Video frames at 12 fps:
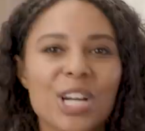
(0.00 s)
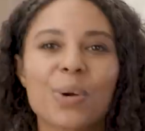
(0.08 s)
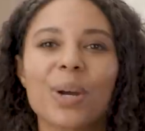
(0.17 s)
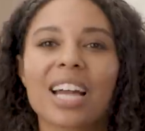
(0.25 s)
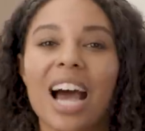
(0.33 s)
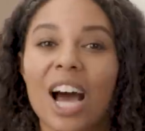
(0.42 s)

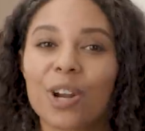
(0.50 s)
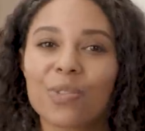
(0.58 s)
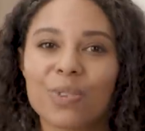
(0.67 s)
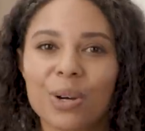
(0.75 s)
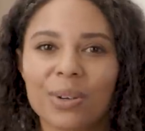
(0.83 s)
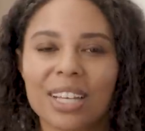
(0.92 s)
quick
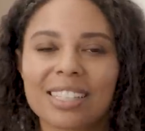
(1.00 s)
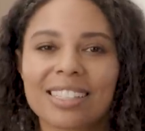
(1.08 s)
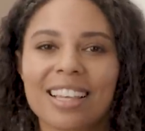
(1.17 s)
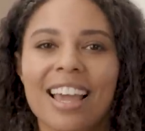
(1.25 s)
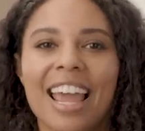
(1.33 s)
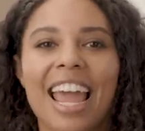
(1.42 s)

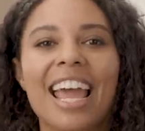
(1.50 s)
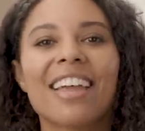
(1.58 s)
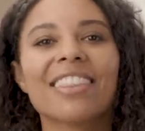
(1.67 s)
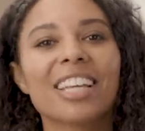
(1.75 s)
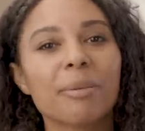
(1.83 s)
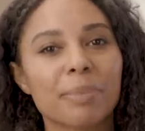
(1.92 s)
autofocus,
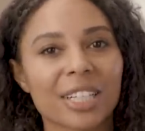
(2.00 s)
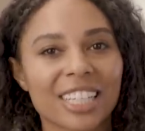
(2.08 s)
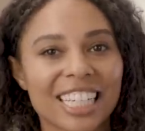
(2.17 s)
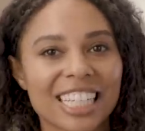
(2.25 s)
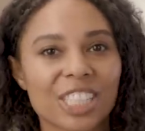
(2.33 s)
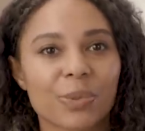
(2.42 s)
and the
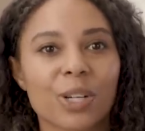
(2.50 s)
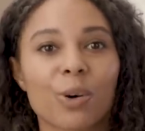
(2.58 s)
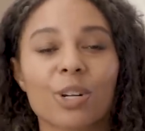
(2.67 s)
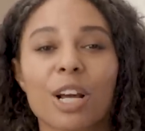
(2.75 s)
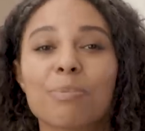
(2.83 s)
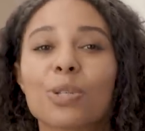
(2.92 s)
ability to
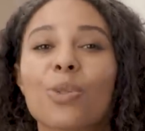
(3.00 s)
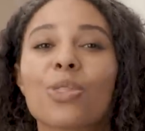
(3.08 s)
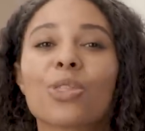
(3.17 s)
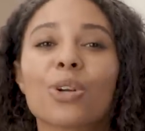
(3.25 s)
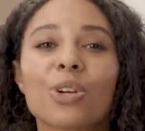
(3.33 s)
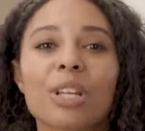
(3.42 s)
record up to
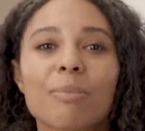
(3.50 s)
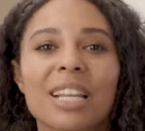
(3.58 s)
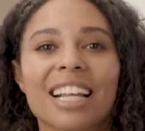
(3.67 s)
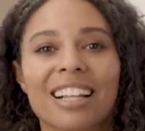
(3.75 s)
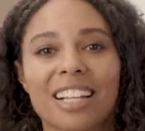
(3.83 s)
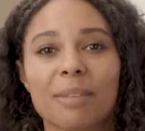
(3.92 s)

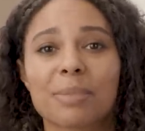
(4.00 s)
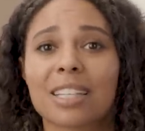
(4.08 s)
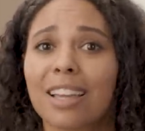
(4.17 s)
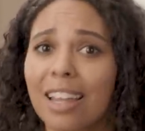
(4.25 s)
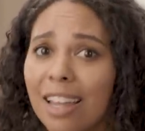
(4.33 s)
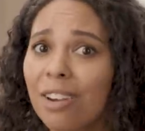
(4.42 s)
30-minute clips
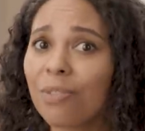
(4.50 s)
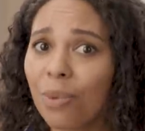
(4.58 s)
in